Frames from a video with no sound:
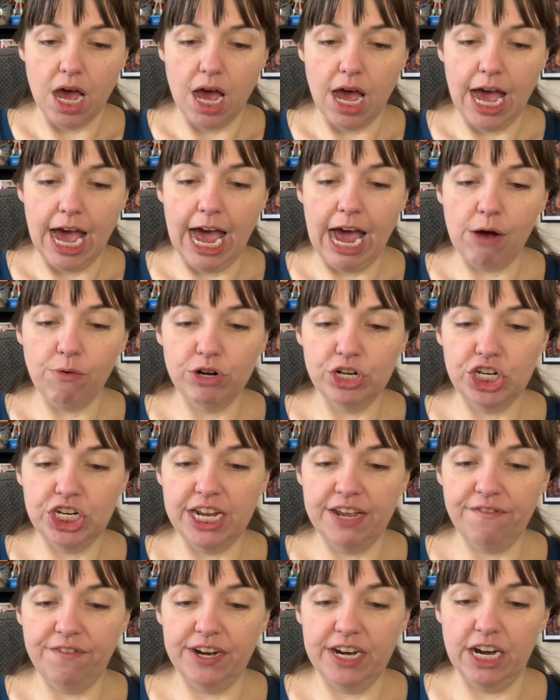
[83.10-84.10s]
How is she
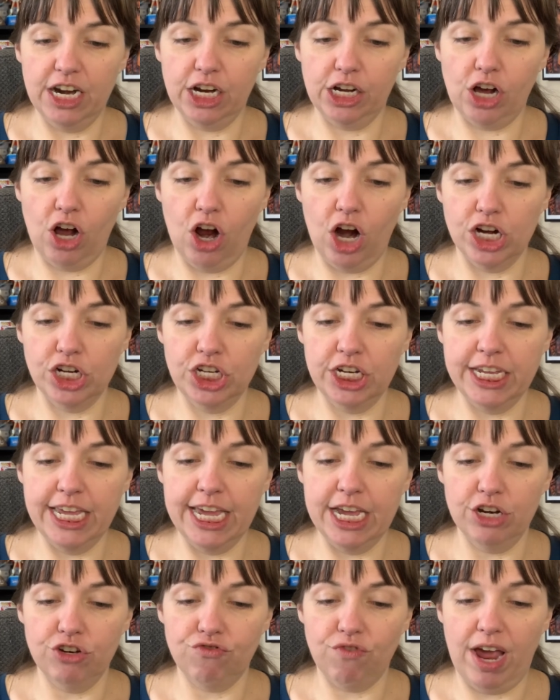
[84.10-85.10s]
even in a car? She
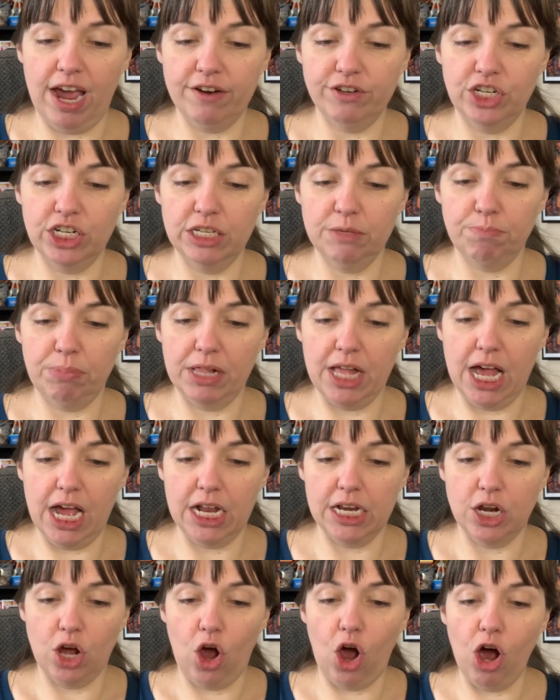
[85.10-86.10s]
can't drive. She's blind.
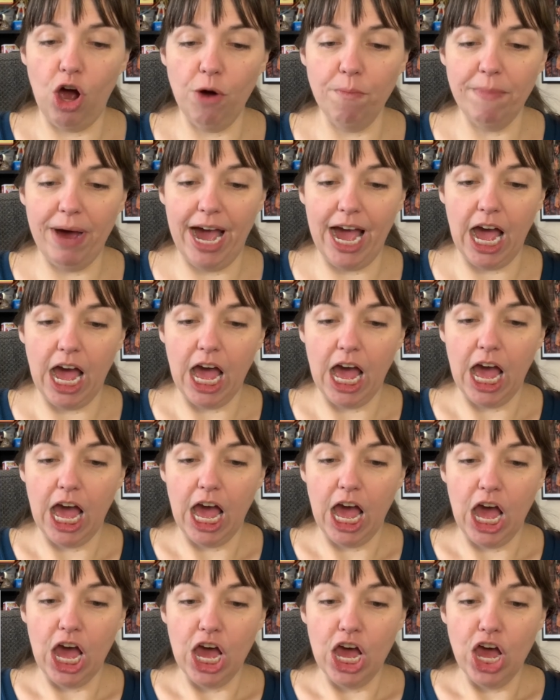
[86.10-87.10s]
Oh my.
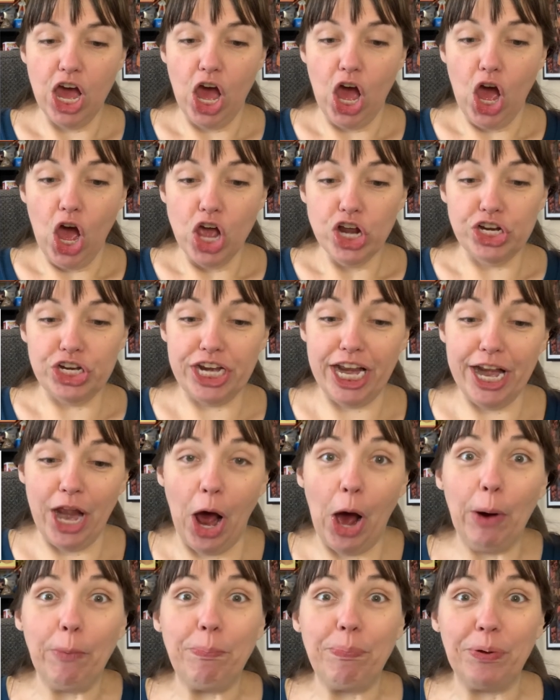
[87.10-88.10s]
She
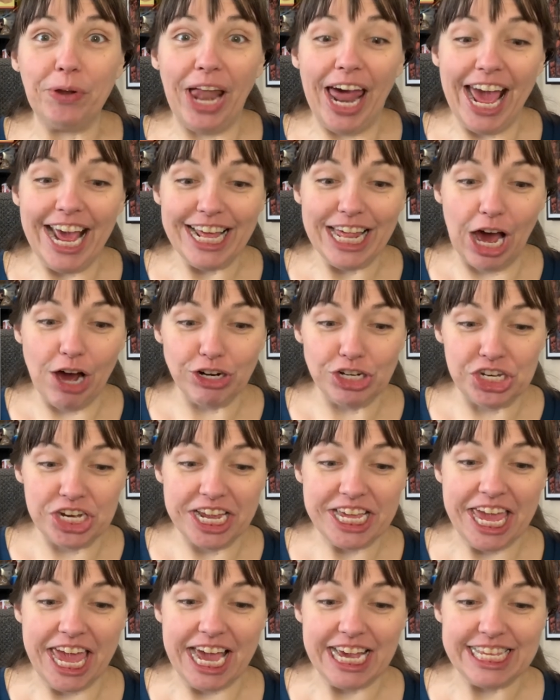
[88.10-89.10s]
don't play though. She
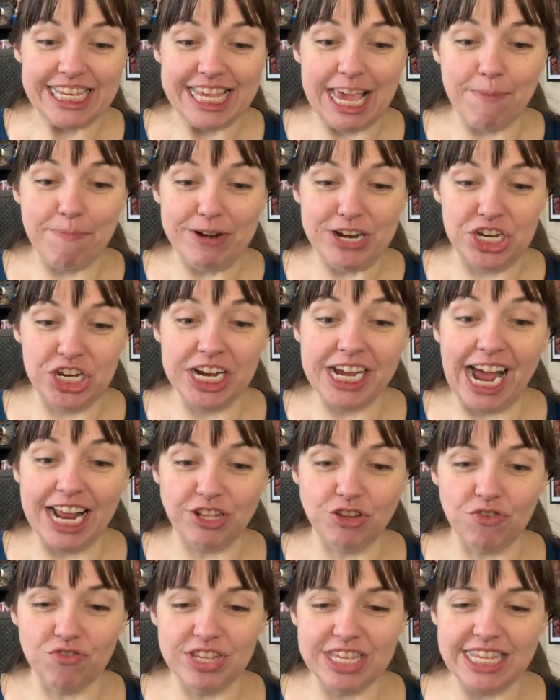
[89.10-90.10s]
can't see, but she got
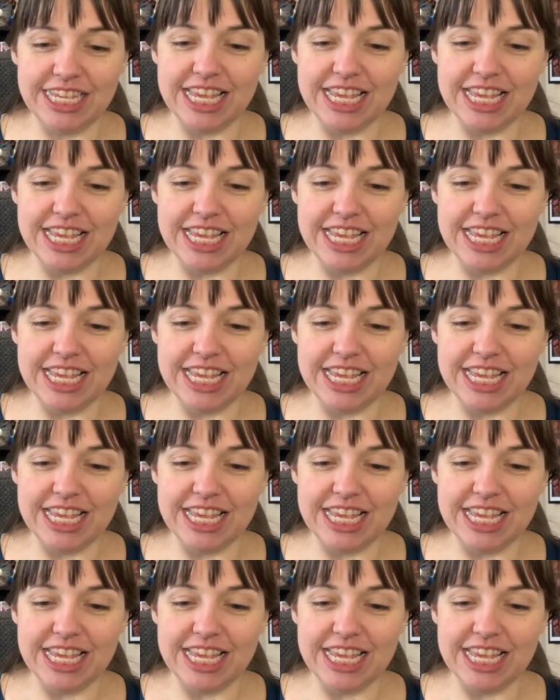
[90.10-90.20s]
those.